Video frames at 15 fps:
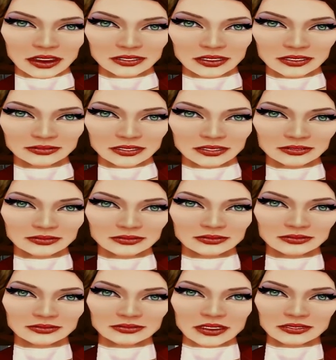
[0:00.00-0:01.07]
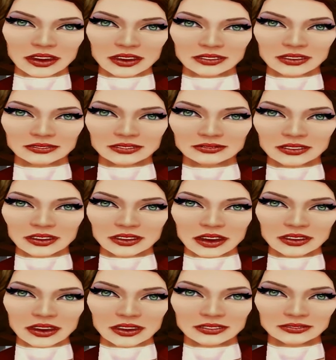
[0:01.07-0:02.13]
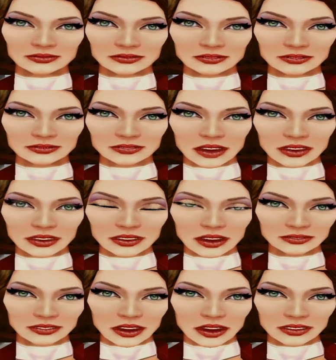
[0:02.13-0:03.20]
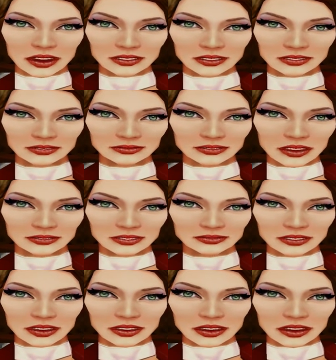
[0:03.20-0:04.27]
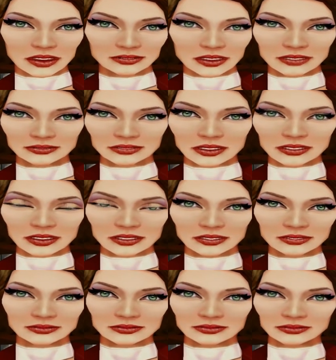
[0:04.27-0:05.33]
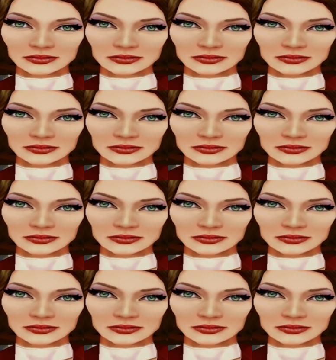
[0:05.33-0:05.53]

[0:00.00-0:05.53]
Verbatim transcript: implicitly. But you shouldn't be ashamed. Administration is a perfectly noble career.